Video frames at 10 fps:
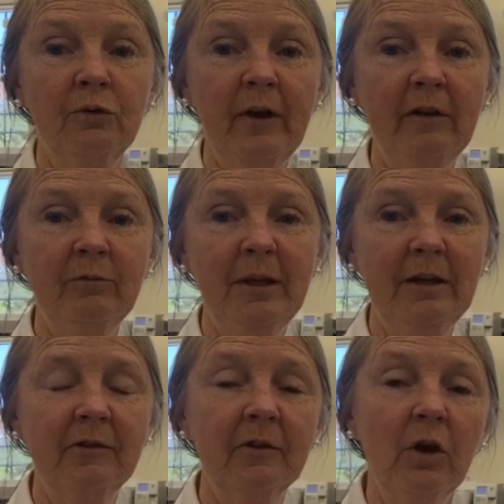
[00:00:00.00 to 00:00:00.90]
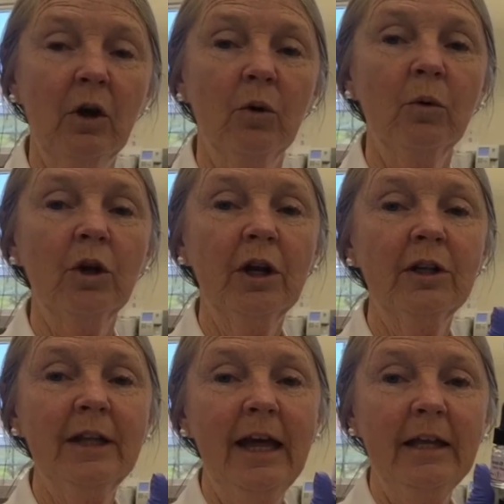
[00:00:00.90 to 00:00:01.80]
5 minutes. We're going to
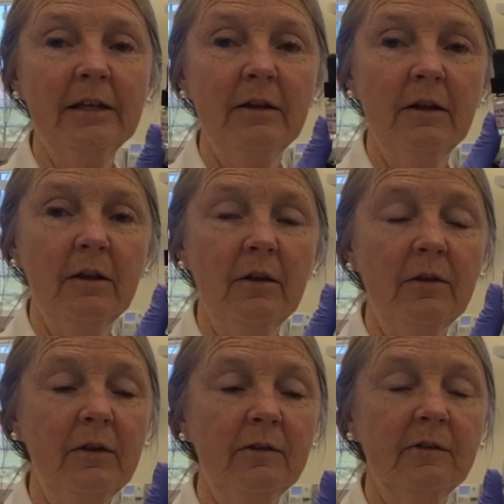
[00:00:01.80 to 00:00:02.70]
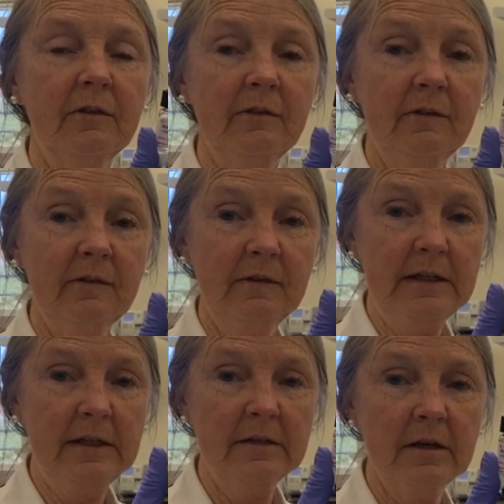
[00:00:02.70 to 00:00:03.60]
let this
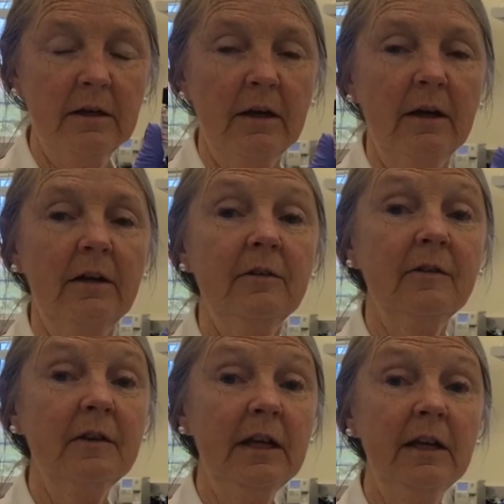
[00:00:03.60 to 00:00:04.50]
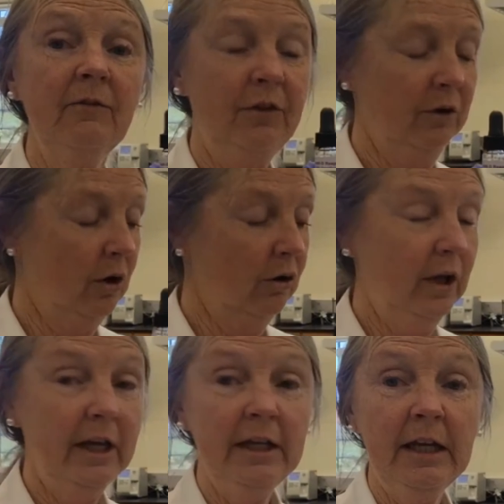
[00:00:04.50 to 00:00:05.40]
sit and see if there are
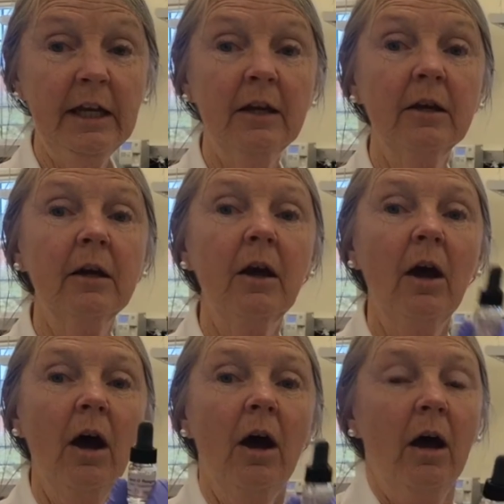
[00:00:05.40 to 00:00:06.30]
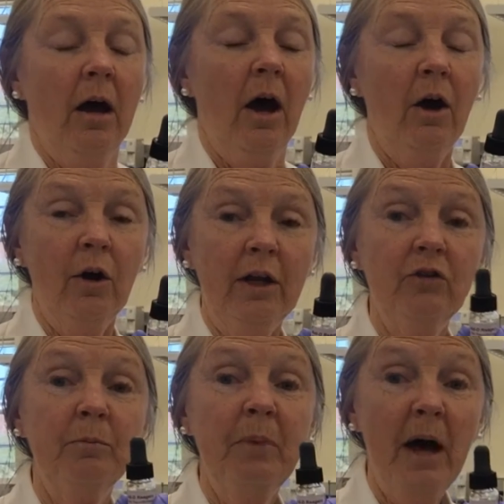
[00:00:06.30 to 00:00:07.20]
any
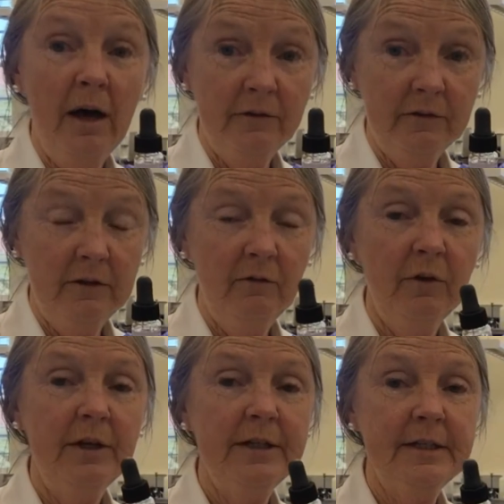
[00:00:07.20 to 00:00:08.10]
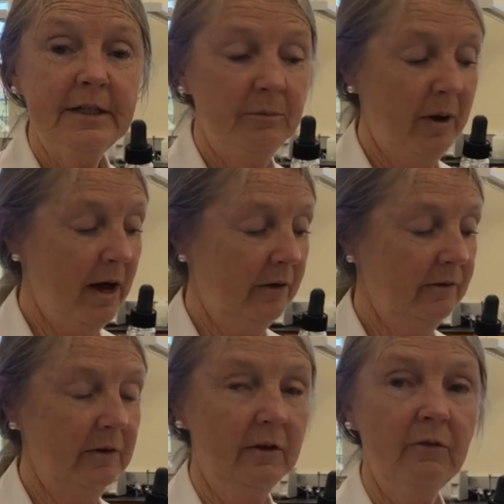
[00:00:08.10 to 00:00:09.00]
RH positive, D
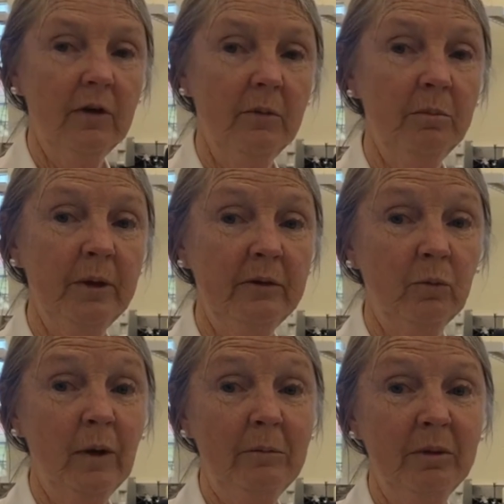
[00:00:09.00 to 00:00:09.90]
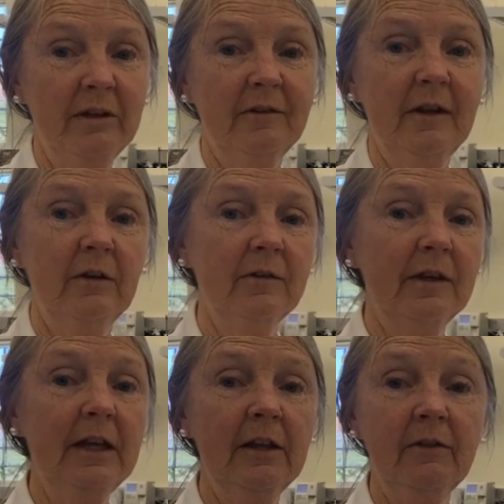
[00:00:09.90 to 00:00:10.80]
positive red blood cells
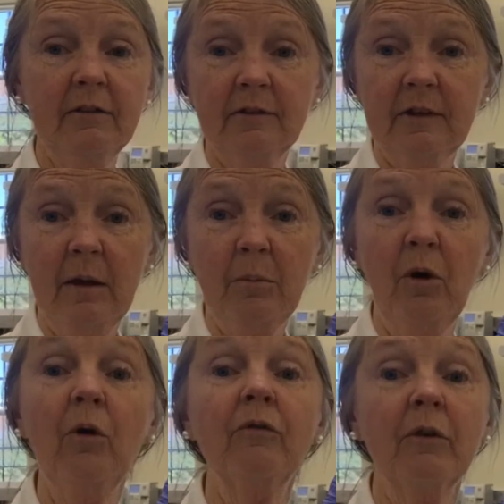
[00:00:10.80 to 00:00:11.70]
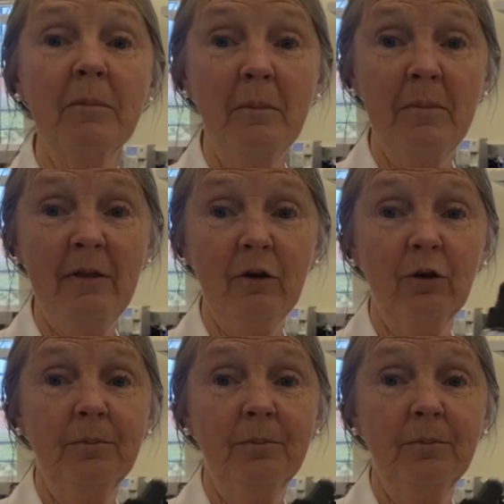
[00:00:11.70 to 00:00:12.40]
in this sample from the mother.